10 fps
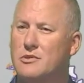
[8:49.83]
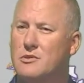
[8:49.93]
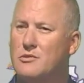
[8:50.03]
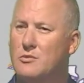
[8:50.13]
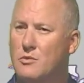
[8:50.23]

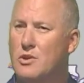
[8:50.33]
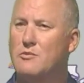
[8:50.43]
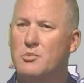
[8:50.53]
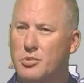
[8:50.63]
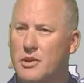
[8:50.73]
to the way
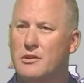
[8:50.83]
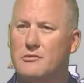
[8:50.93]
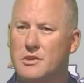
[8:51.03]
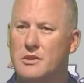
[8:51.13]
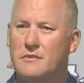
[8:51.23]
we play
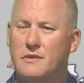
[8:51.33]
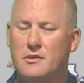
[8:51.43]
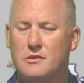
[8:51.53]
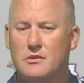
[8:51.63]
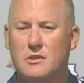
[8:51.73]
on
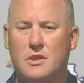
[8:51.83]
defense.